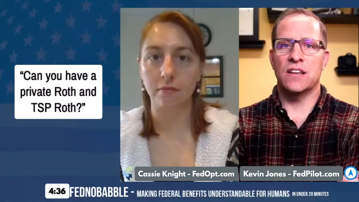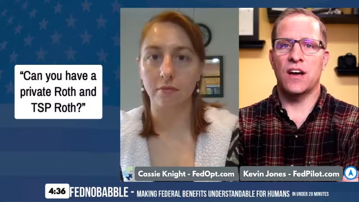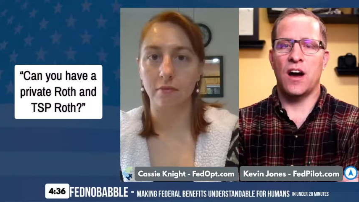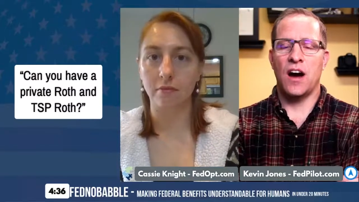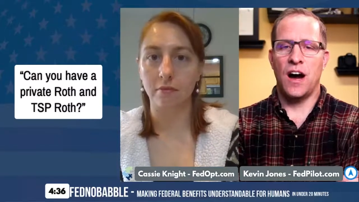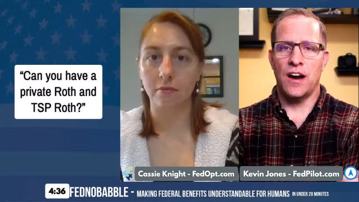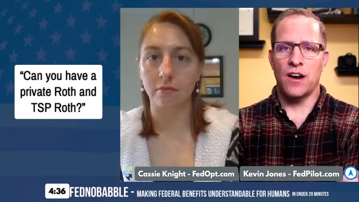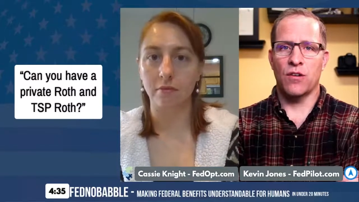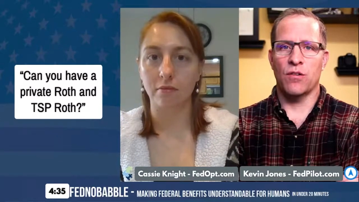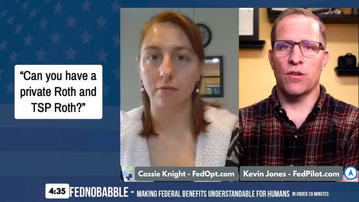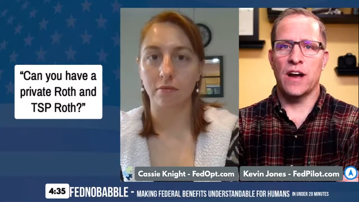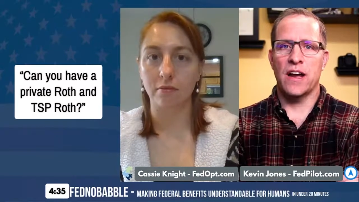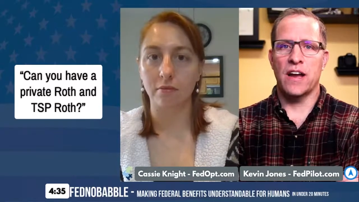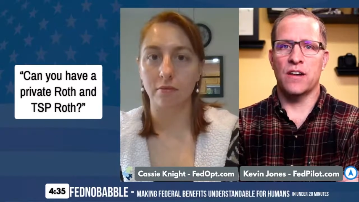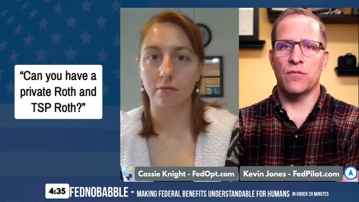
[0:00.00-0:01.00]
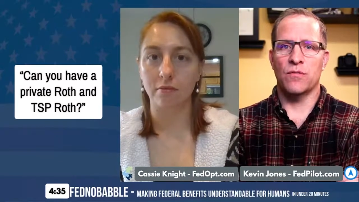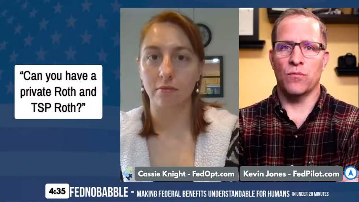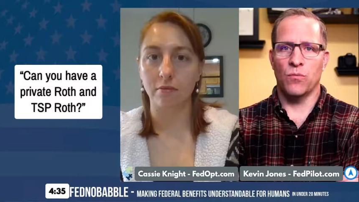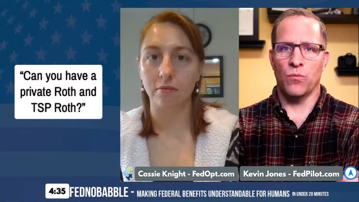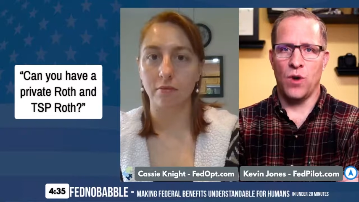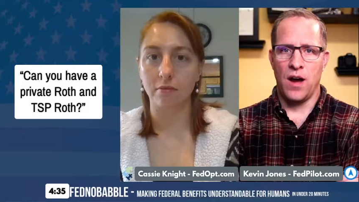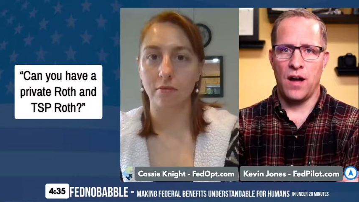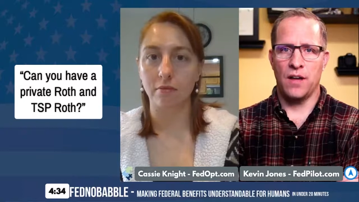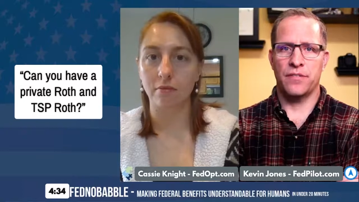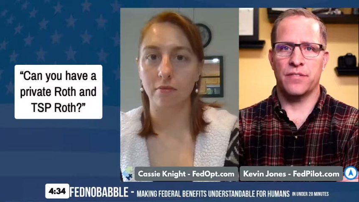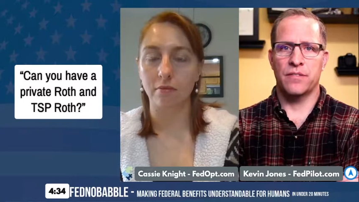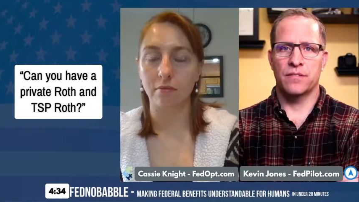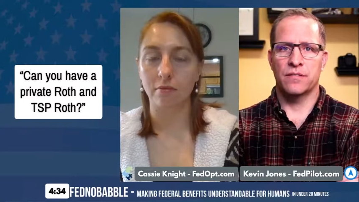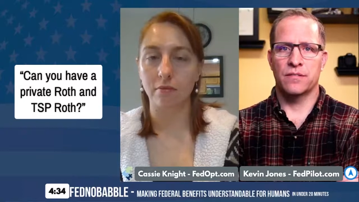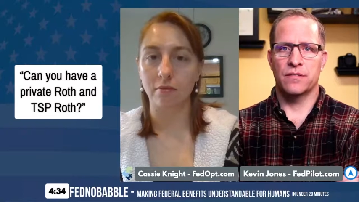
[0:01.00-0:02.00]
Speaker 1: IRA Roth,
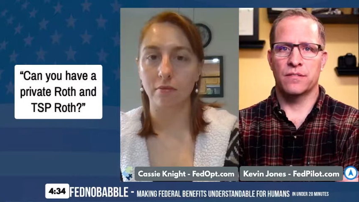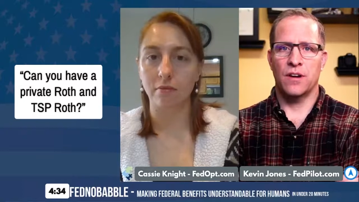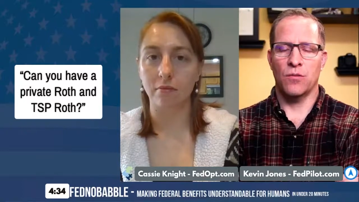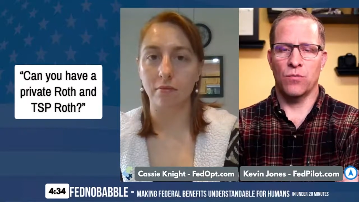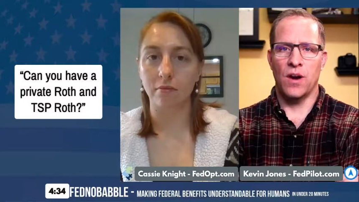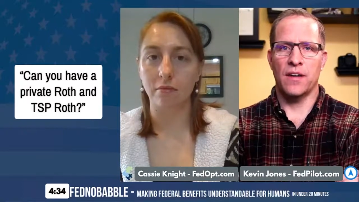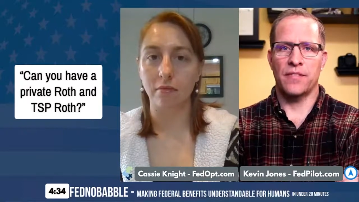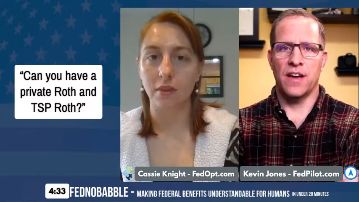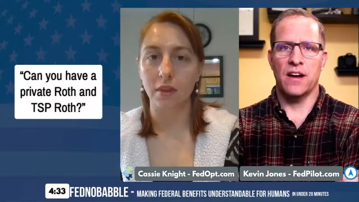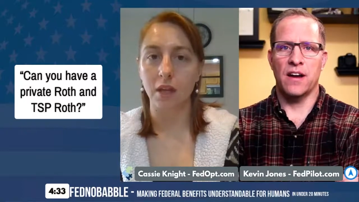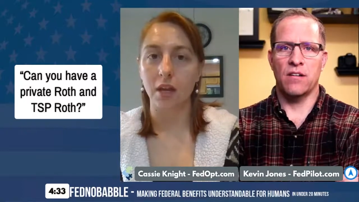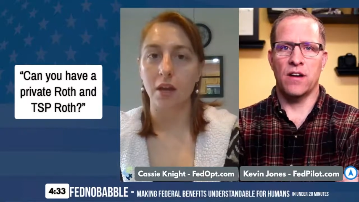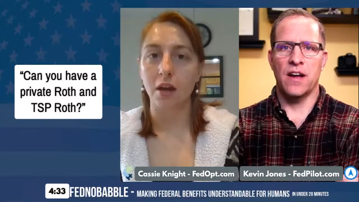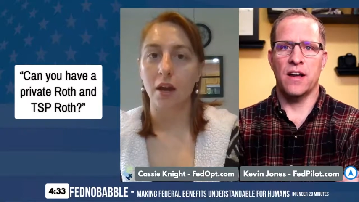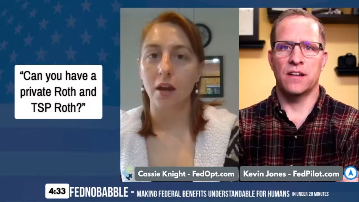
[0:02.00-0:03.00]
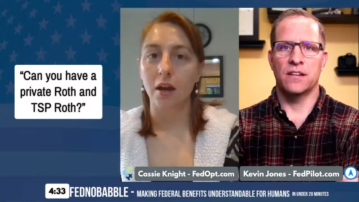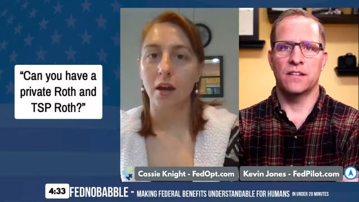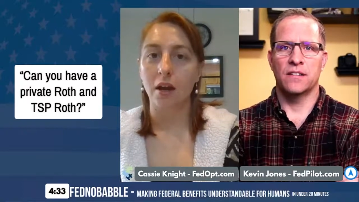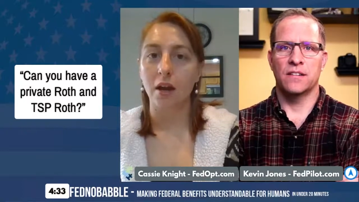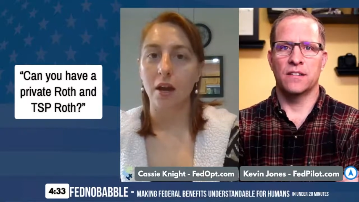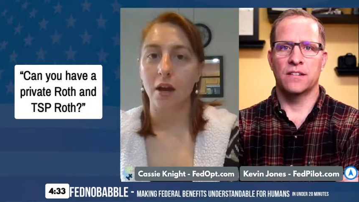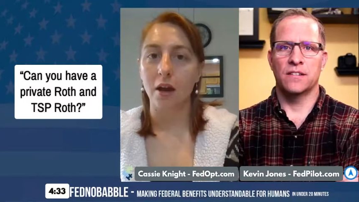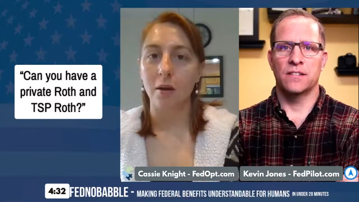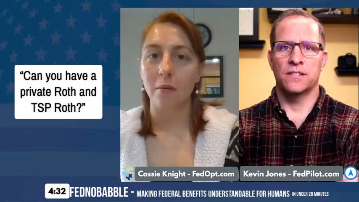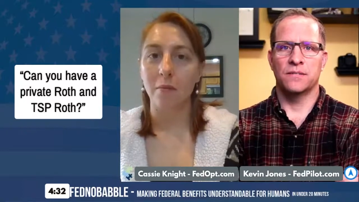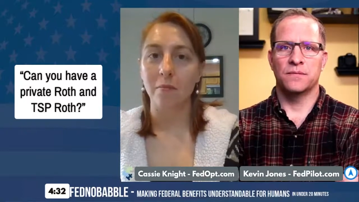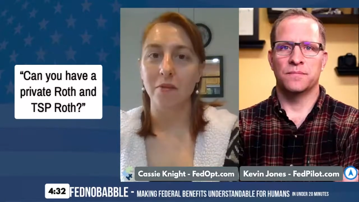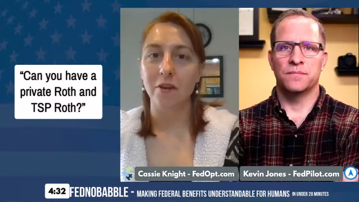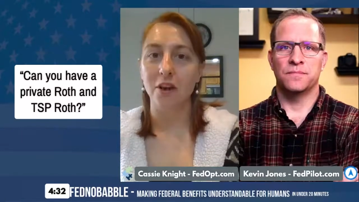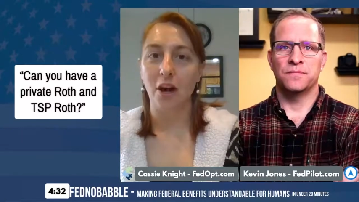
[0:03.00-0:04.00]
a Roth IRA.
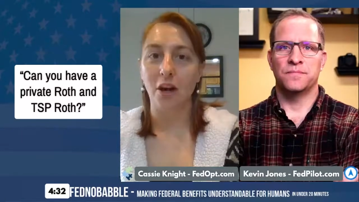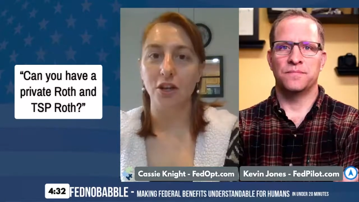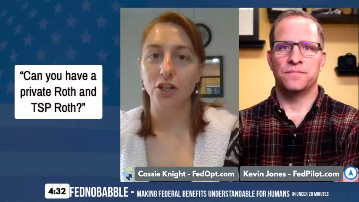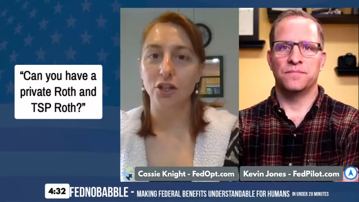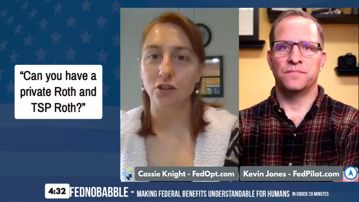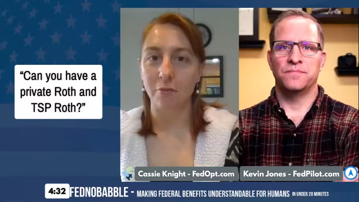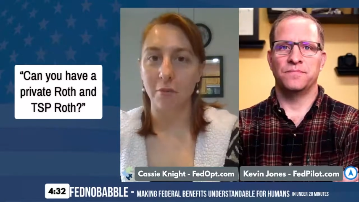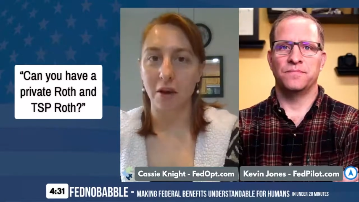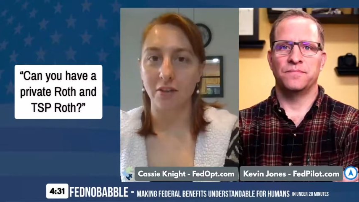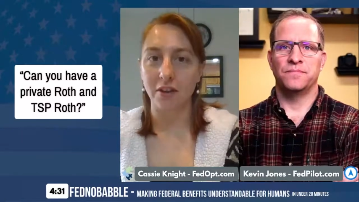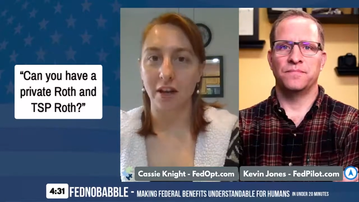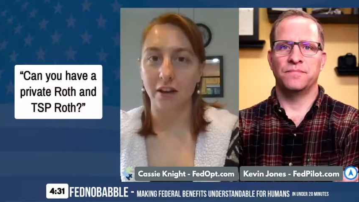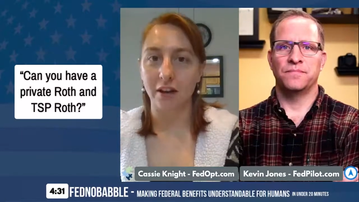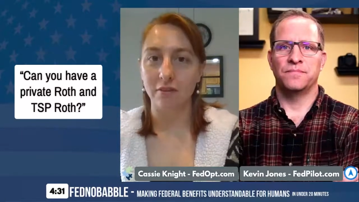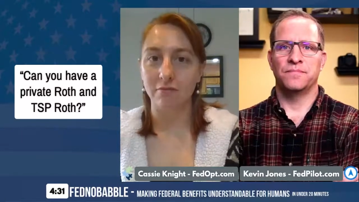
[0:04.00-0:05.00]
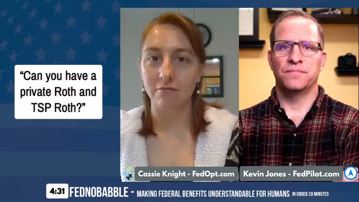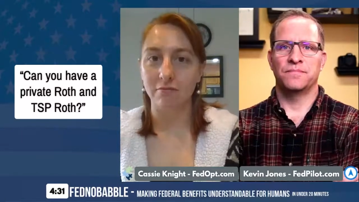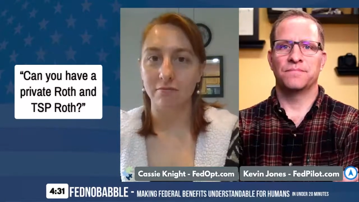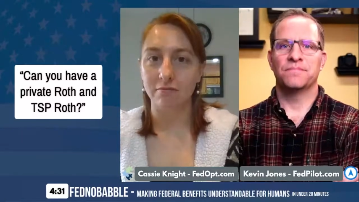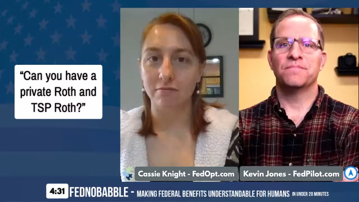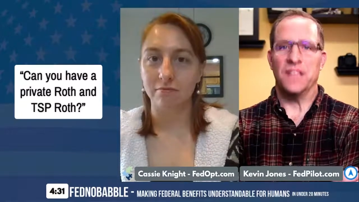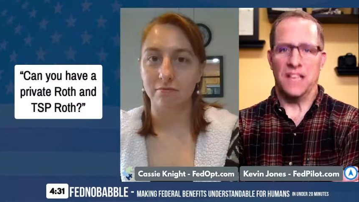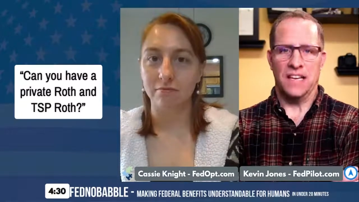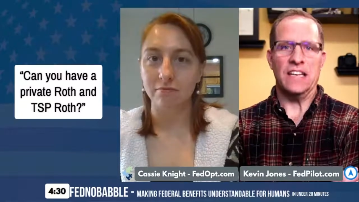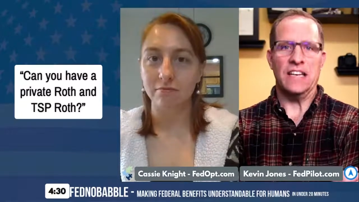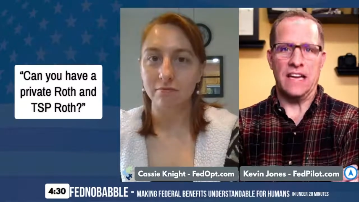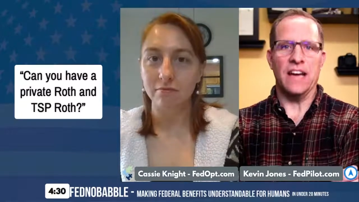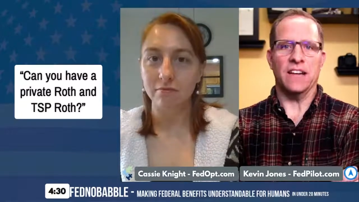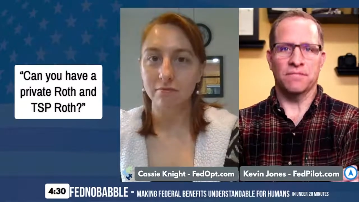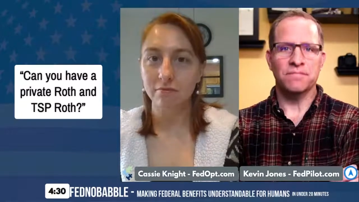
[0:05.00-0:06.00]
Speaker 2: Not sure about that. You
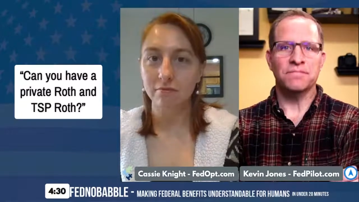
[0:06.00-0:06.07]
can.